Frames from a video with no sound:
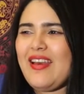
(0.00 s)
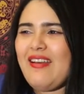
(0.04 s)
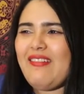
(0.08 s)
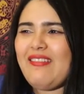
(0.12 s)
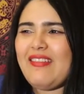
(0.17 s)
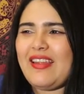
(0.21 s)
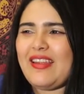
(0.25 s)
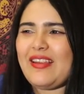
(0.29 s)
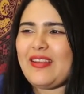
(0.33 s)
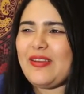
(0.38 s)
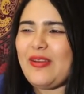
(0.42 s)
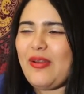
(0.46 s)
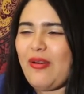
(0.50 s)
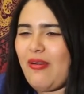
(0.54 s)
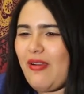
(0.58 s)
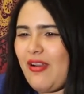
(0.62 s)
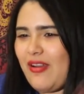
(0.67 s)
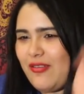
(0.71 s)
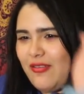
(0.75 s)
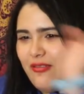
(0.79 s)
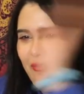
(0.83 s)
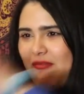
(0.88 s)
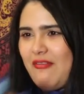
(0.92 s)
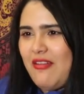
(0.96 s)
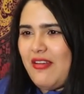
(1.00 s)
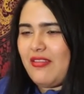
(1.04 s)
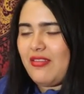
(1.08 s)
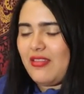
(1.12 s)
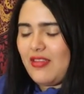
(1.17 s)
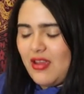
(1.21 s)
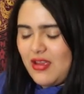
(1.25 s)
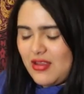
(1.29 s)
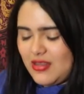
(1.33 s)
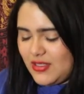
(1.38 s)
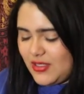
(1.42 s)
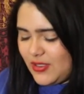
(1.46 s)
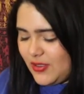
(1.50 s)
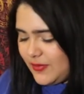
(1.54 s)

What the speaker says: Like no, I don't want that.